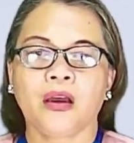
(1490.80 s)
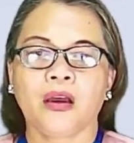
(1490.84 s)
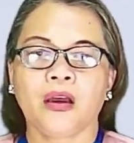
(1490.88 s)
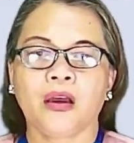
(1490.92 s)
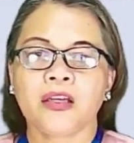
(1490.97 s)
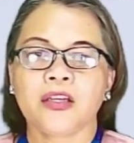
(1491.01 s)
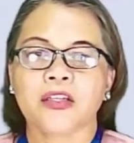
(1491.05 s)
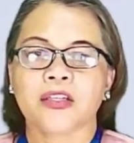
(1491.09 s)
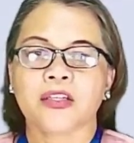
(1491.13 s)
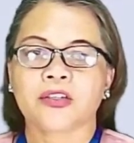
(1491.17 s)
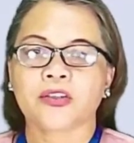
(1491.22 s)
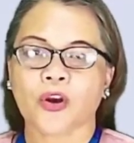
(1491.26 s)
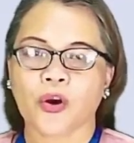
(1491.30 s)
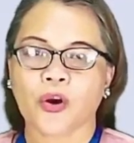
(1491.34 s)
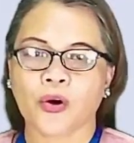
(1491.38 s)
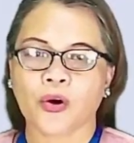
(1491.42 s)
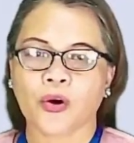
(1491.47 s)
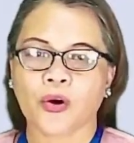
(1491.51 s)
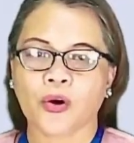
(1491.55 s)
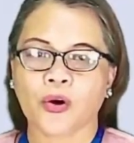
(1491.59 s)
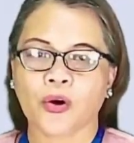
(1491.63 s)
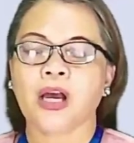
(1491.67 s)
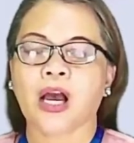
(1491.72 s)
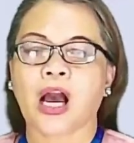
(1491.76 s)

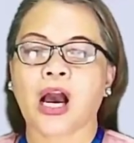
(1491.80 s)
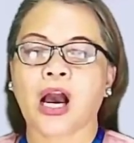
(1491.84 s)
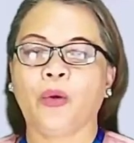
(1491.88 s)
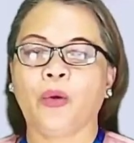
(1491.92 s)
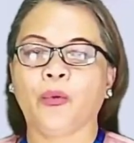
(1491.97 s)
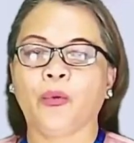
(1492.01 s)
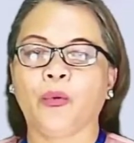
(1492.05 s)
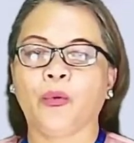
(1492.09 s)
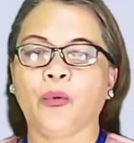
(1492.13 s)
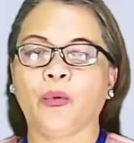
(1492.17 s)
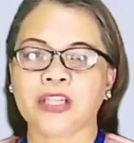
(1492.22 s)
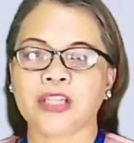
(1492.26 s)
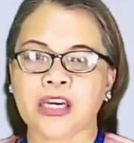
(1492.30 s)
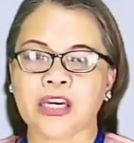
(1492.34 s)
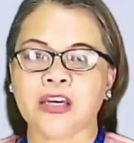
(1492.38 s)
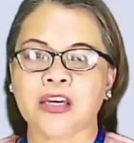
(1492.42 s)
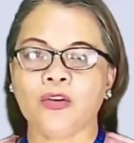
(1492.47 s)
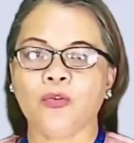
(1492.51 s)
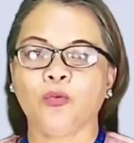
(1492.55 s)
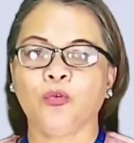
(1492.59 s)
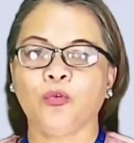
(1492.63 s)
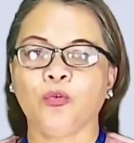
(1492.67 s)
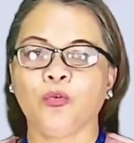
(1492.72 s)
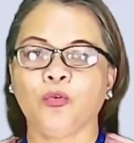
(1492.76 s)
So, our z
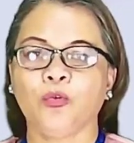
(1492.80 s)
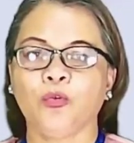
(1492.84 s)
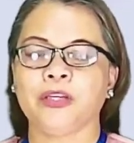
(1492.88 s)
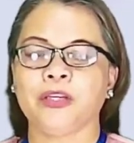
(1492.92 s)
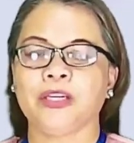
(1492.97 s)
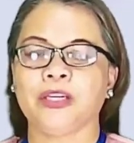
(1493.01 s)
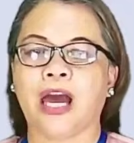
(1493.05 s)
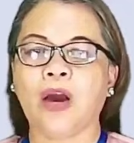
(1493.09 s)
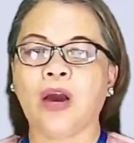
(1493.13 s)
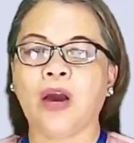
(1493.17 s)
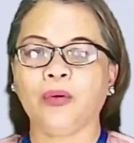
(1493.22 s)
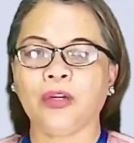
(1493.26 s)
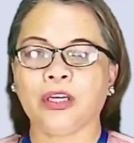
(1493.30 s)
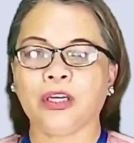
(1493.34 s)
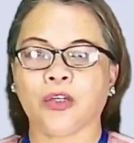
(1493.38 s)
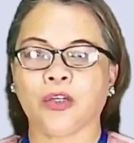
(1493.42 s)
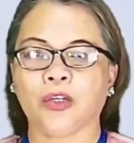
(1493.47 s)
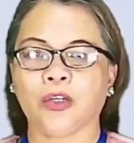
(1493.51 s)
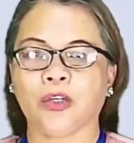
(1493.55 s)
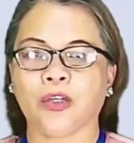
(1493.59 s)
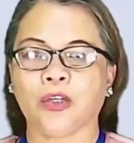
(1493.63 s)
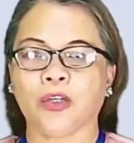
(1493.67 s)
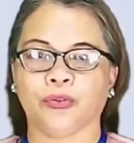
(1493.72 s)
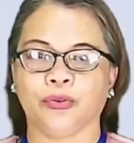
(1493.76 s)
would be now
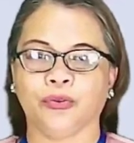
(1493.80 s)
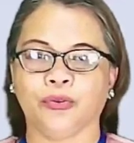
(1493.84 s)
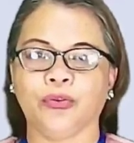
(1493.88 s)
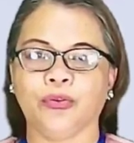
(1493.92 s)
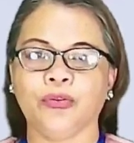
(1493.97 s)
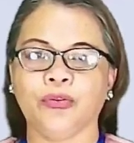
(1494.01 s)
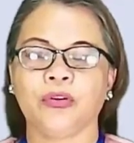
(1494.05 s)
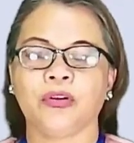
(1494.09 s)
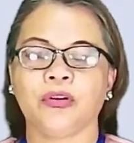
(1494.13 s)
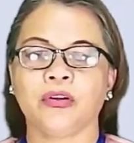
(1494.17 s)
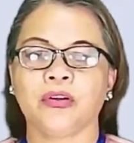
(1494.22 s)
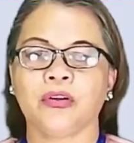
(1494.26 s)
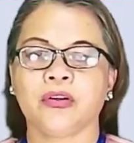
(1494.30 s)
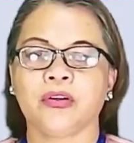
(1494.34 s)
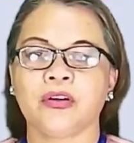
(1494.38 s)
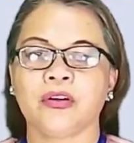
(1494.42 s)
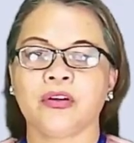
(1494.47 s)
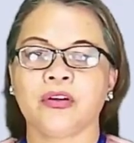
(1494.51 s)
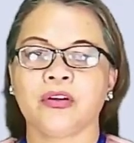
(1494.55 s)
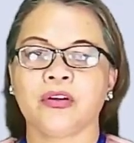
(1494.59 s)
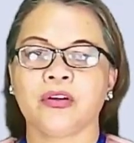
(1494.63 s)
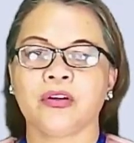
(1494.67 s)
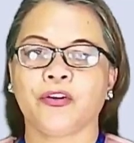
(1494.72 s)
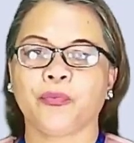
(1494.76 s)
equal to
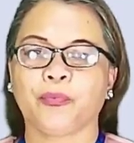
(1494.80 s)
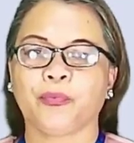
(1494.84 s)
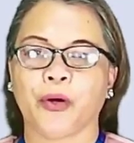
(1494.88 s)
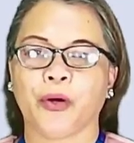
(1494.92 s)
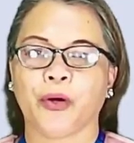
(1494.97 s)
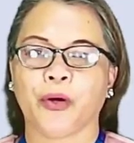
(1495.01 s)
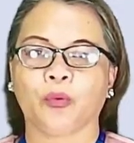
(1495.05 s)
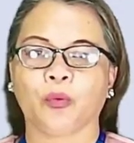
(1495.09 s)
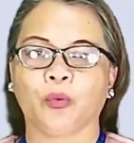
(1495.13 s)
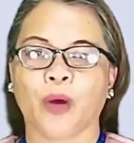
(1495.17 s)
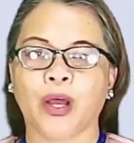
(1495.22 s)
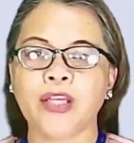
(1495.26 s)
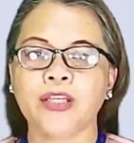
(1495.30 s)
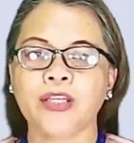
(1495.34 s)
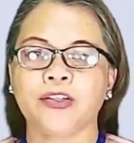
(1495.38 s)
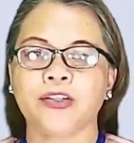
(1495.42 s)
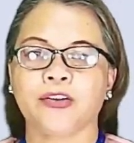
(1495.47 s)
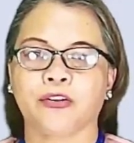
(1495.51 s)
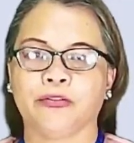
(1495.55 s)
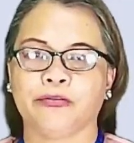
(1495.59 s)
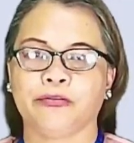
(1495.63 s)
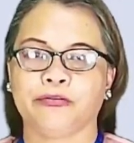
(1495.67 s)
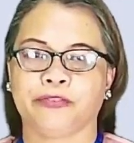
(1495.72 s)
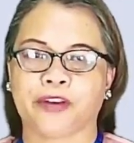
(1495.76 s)

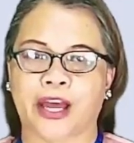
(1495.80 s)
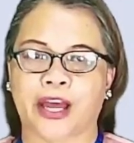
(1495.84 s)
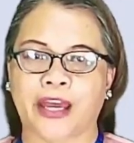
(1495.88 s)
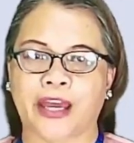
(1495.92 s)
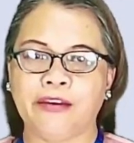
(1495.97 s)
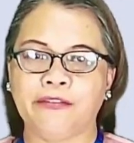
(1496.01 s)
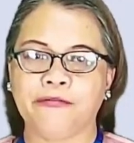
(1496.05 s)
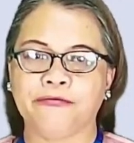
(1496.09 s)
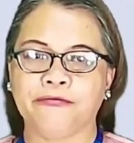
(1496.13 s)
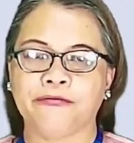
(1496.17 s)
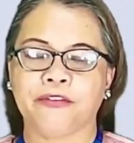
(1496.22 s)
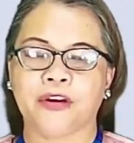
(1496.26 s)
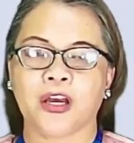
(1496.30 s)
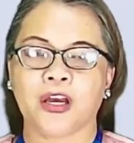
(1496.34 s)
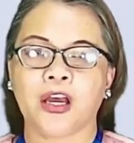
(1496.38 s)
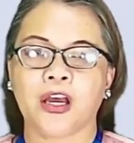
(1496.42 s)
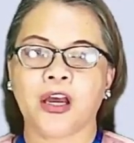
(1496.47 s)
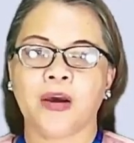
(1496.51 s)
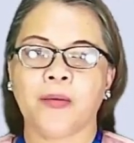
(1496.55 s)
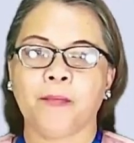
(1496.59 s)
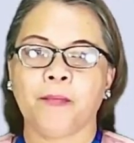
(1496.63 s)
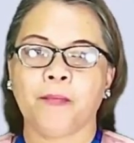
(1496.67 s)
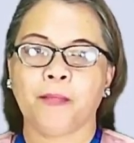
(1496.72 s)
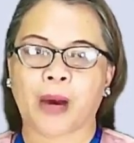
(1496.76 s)
0.105
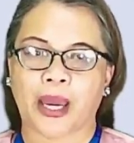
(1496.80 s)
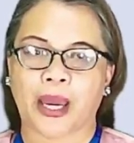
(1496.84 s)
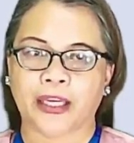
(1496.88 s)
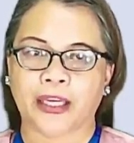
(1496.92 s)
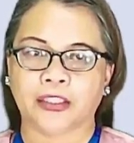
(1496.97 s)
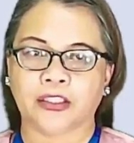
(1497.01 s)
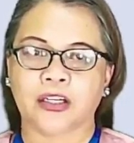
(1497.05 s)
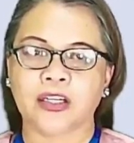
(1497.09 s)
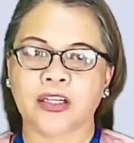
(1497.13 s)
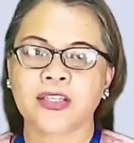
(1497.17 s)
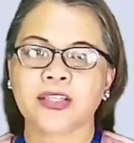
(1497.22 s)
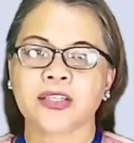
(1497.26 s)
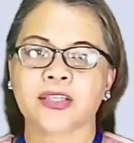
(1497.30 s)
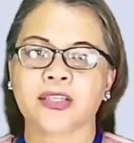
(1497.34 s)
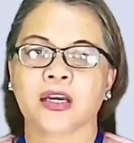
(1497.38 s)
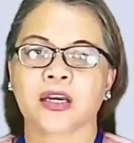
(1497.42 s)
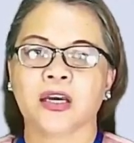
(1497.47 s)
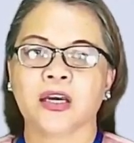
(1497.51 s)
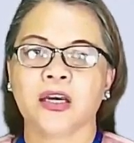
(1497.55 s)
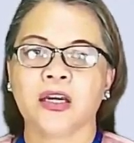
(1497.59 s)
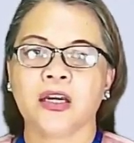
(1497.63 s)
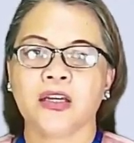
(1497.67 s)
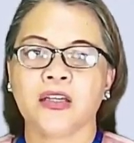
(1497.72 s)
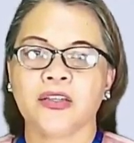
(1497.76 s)
minus
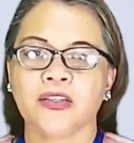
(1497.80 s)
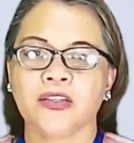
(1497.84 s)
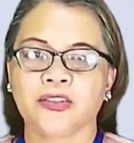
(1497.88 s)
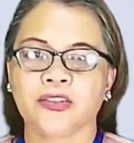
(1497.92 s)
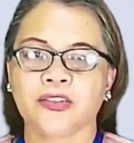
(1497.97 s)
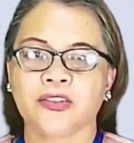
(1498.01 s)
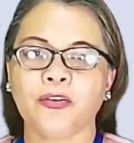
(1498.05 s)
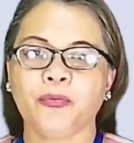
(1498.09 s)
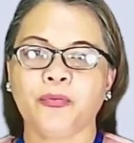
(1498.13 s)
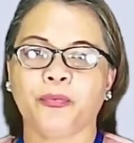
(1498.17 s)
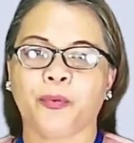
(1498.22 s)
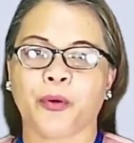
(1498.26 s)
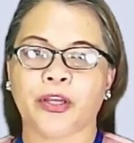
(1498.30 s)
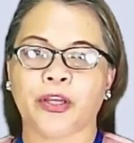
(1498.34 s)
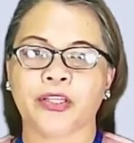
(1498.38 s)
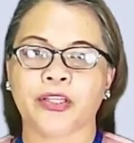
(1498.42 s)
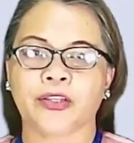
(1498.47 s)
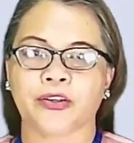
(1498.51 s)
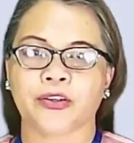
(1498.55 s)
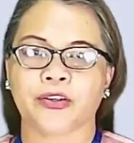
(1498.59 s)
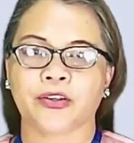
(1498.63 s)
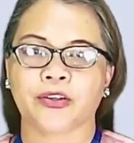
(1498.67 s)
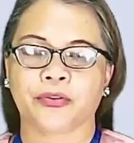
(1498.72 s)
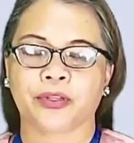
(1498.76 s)

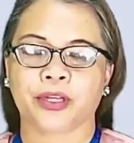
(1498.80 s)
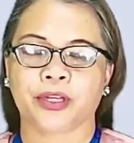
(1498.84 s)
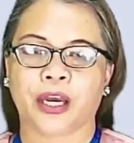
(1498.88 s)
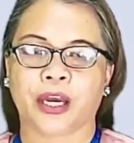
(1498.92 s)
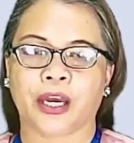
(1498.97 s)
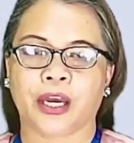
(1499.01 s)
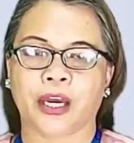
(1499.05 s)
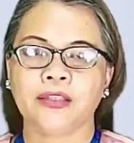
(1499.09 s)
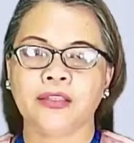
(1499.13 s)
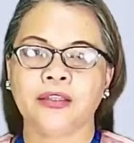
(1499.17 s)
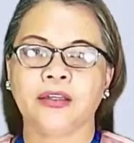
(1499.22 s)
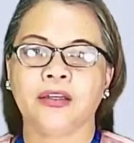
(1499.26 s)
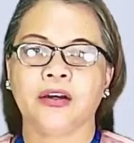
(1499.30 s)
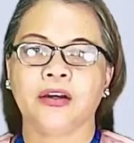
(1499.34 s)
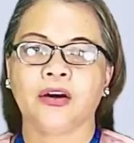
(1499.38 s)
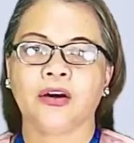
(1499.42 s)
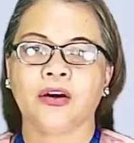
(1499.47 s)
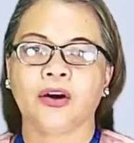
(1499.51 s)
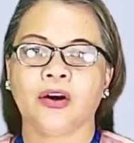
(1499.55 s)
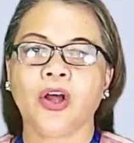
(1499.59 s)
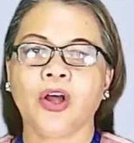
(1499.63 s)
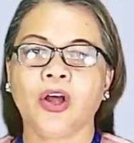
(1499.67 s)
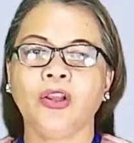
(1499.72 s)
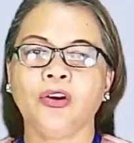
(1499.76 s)
0.09
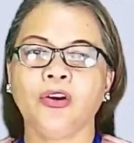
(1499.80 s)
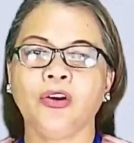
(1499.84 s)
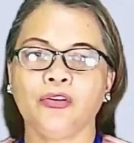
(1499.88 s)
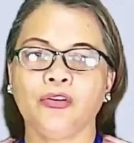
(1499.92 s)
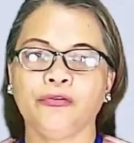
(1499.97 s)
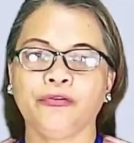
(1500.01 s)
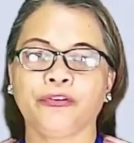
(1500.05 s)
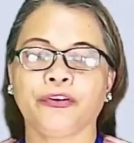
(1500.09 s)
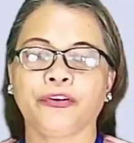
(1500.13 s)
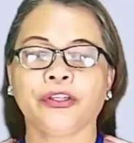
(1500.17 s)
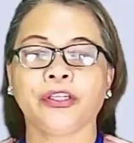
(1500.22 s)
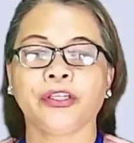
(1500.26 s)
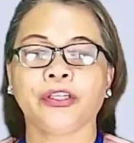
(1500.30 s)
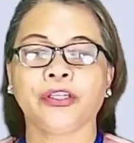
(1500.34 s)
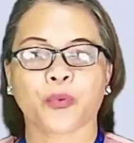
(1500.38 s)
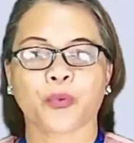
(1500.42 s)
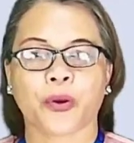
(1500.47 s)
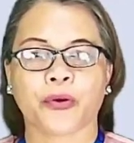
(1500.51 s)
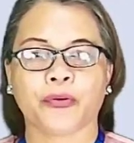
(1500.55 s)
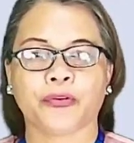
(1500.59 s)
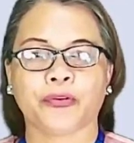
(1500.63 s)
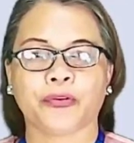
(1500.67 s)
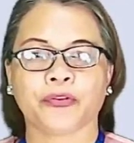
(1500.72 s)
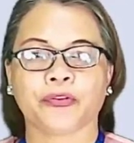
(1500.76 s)
all over the
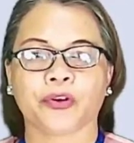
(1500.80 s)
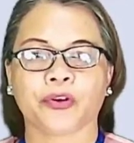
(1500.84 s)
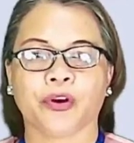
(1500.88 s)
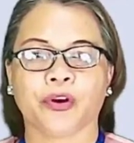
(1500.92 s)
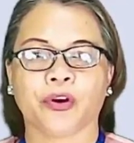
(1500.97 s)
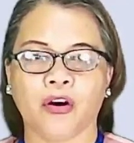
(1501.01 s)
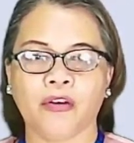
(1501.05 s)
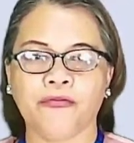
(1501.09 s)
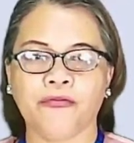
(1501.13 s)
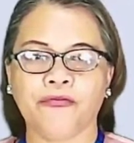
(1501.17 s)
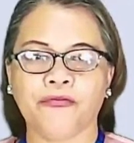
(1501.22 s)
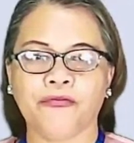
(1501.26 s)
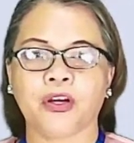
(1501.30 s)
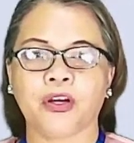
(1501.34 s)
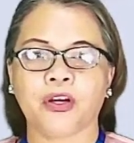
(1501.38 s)
square root of